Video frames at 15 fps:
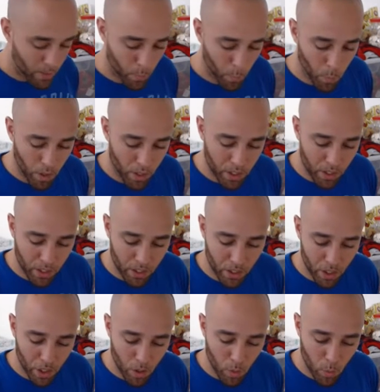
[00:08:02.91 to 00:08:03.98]
We're gonna
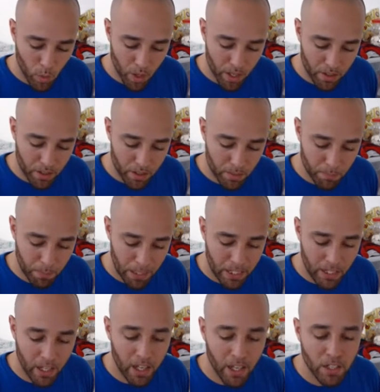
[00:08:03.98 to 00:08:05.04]
go with,
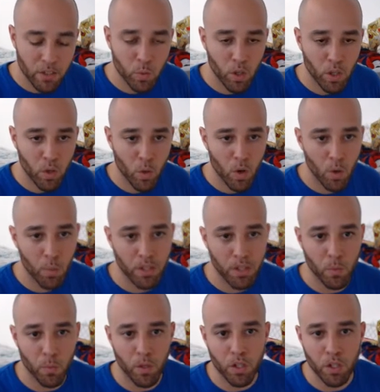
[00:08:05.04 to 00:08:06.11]
because we're going with the
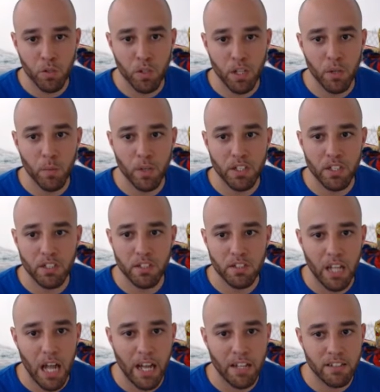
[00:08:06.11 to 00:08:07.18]
Rakuni, which is
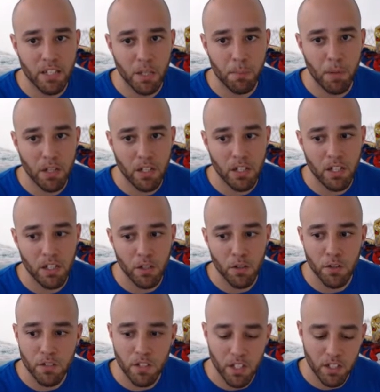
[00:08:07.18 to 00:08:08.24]
not typically
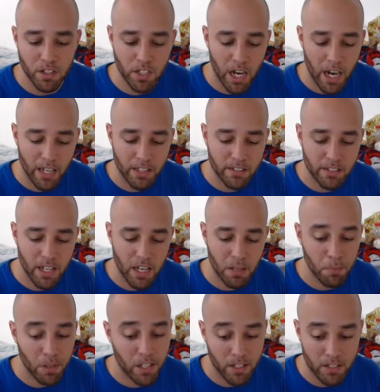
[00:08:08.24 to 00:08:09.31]
used in a giant setting,
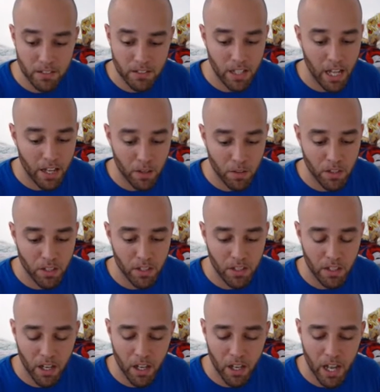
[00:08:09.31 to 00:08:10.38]
because not only
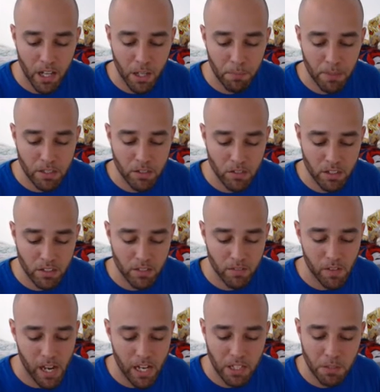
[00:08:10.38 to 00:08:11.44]
elemental
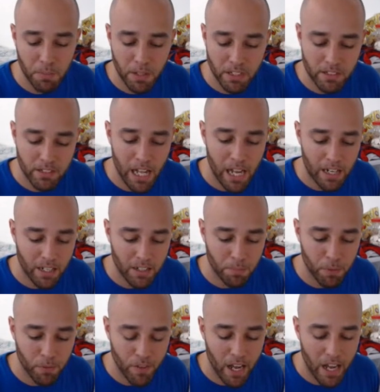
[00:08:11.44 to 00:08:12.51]
disadvantage, but he's not gonna
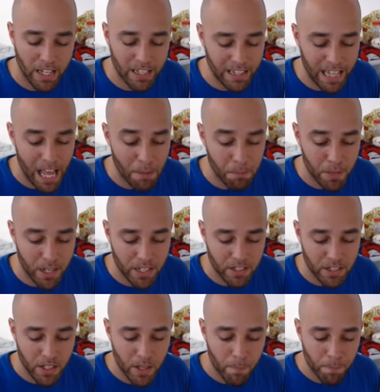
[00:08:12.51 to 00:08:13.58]
provide that much.
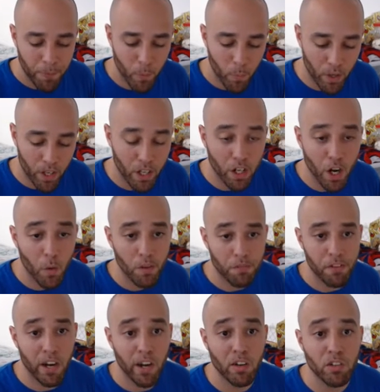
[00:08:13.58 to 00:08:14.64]
We're gonna go with
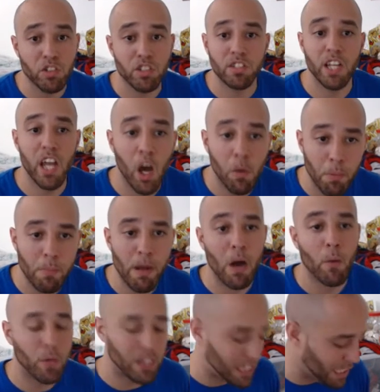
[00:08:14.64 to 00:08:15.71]
Vero just to help him out
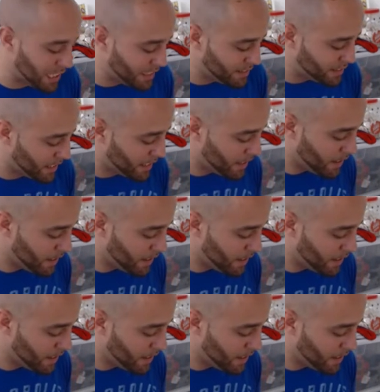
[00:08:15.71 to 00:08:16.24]
with cleansing.